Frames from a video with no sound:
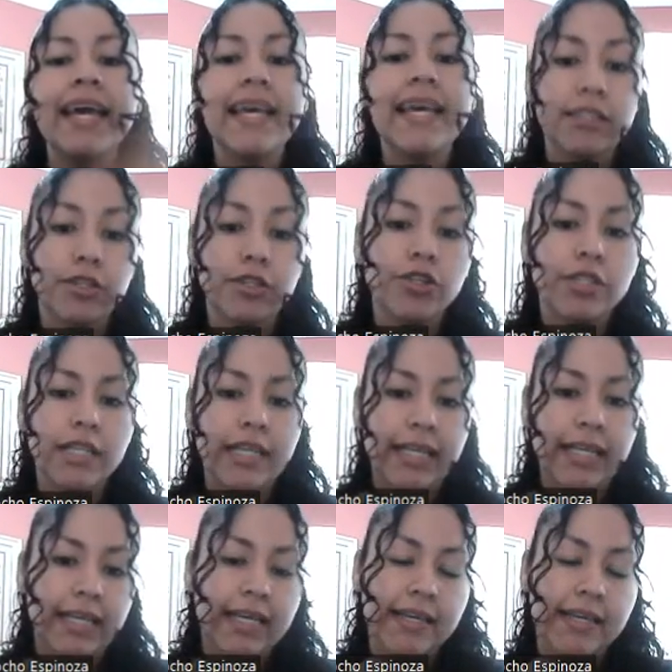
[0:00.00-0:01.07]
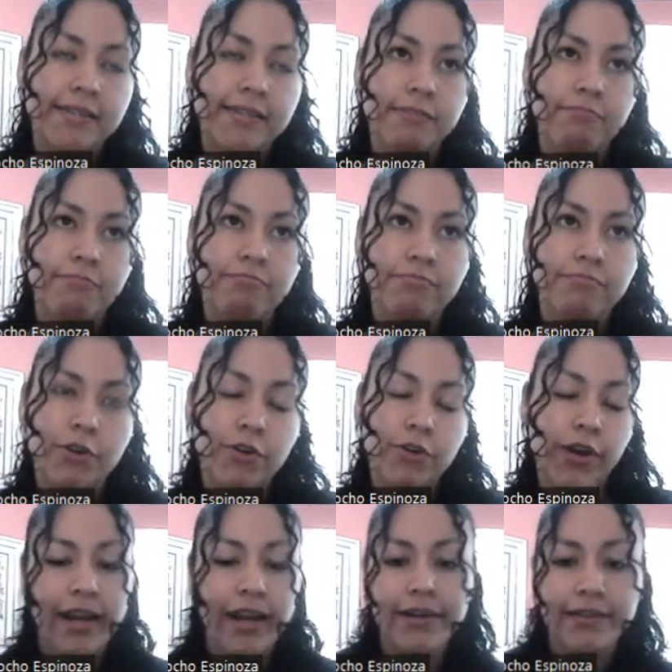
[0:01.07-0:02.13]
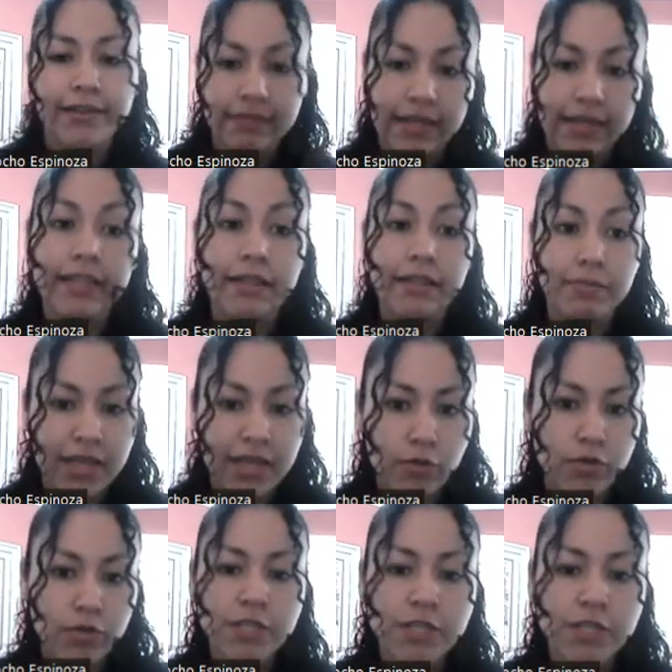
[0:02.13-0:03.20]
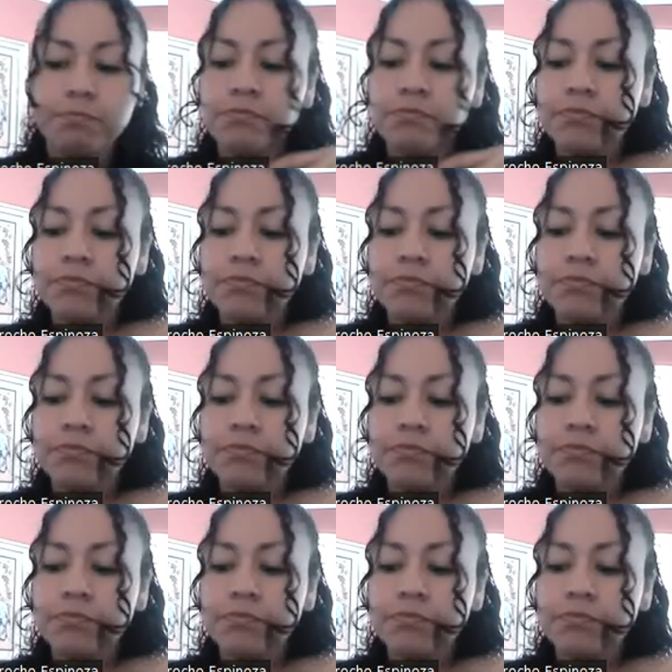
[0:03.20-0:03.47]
and not in his or her native language.